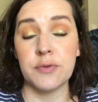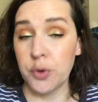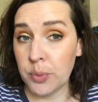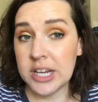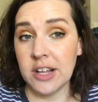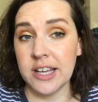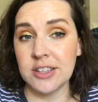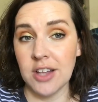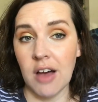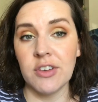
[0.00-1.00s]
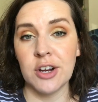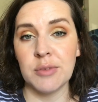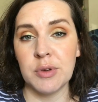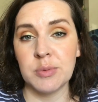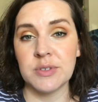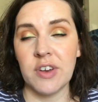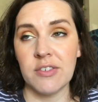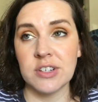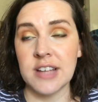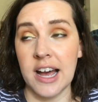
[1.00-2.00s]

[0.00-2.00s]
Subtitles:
For real, I love hearing people's favorites.